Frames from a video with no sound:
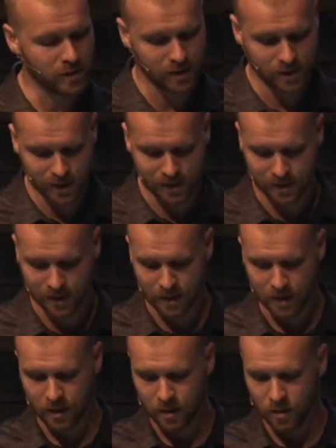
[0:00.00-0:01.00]
to just
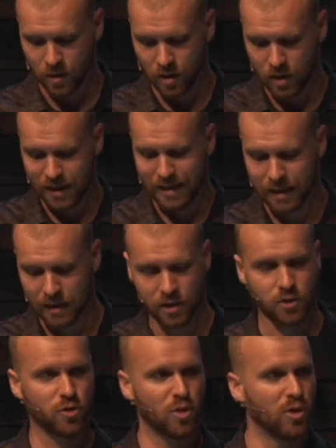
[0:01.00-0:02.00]
get
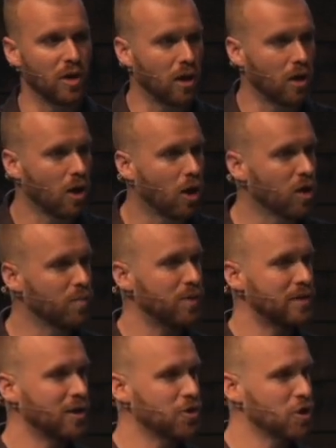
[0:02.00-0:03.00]
into a heart
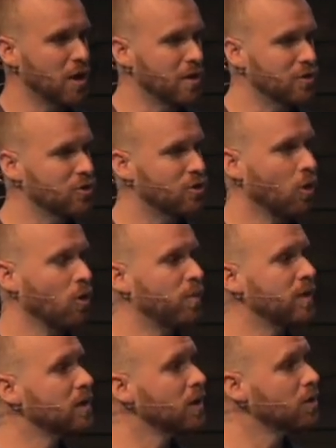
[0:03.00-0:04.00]
position and a soul
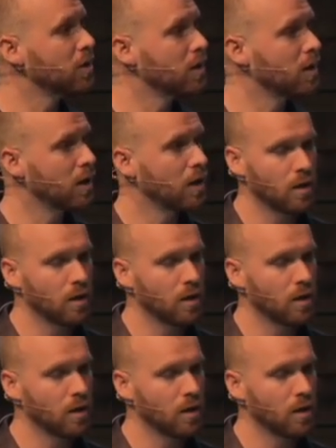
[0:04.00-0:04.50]
position,